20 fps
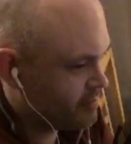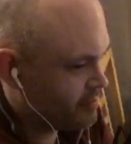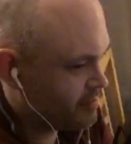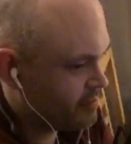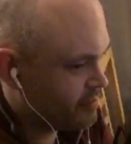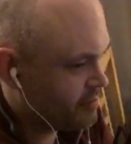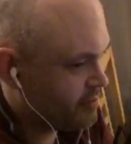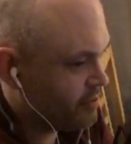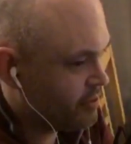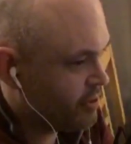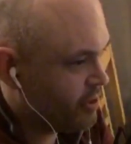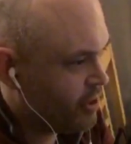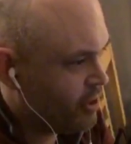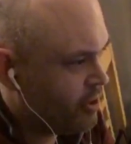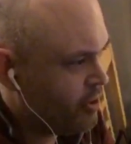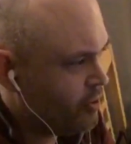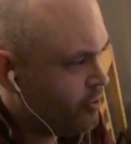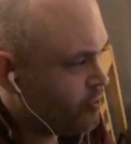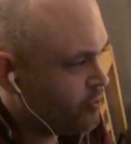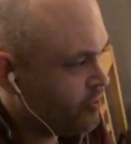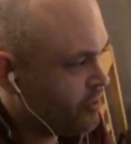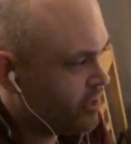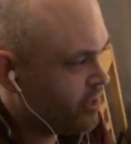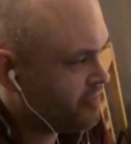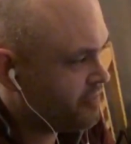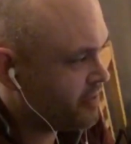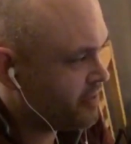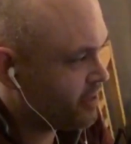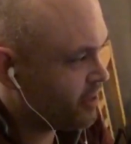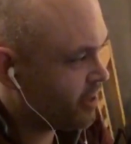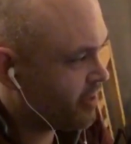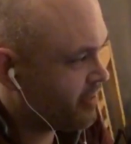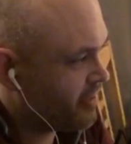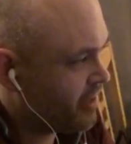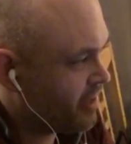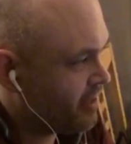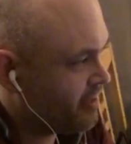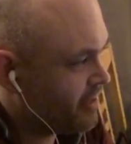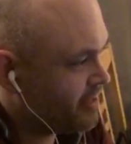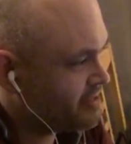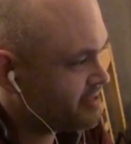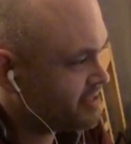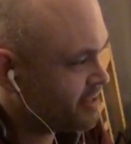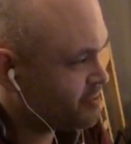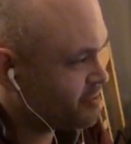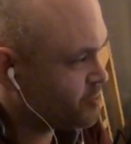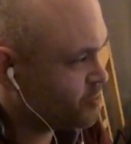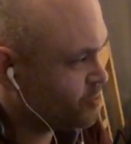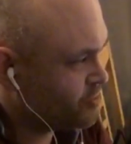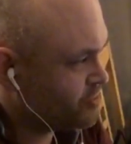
No, nothing like that. That sounds awesome,